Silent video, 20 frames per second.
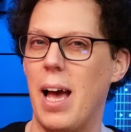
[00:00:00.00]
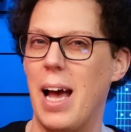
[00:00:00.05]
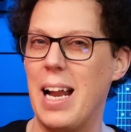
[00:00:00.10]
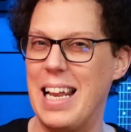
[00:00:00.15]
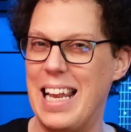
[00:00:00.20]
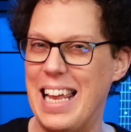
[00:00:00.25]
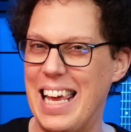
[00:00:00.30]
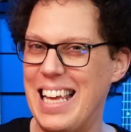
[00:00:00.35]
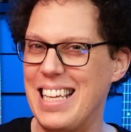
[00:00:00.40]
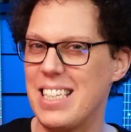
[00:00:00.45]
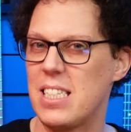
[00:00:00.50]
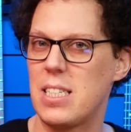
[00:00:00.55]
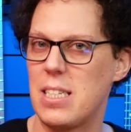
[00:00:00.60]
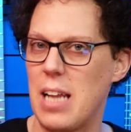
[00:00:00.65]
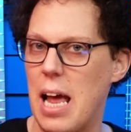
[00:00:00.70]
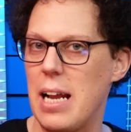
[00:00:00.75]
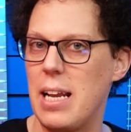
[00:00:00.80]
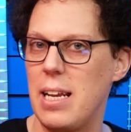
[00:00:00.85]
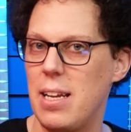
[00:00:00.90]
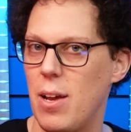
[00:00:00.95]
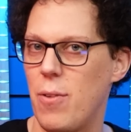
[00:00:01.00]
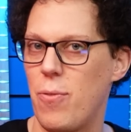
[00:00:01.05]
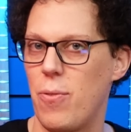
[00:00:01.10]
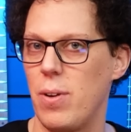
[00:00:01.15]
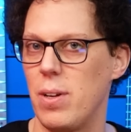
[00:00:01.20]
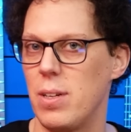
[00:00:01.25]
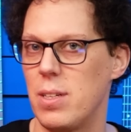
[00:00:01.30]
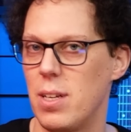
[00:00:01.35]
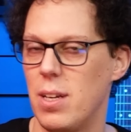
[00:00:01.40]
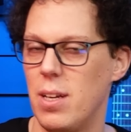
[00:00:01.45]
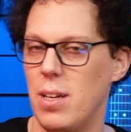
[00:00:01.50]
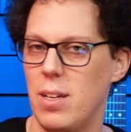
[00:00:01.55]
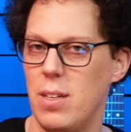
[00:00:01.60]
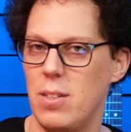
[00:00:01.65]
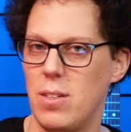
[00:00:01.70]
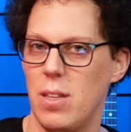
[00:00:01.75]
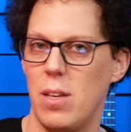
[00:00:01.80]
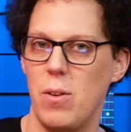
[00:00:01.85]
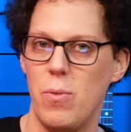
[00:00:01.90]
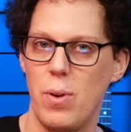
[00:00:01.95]
and it is slightly different
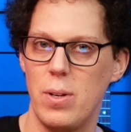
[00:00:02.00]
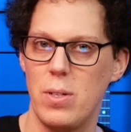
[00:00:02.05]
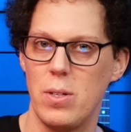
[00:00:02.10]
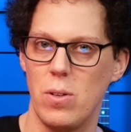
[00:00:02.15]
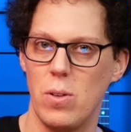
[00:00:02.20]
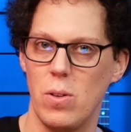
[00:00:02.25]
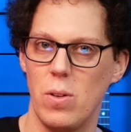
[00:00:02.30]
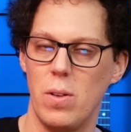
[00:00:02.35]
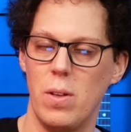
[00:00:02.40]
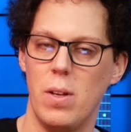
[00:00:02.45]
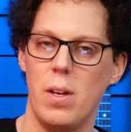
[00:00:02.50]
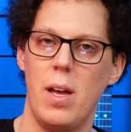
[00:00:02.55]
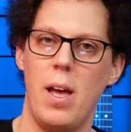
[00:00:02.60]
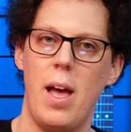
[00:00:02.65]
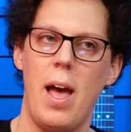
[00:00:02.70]
to the original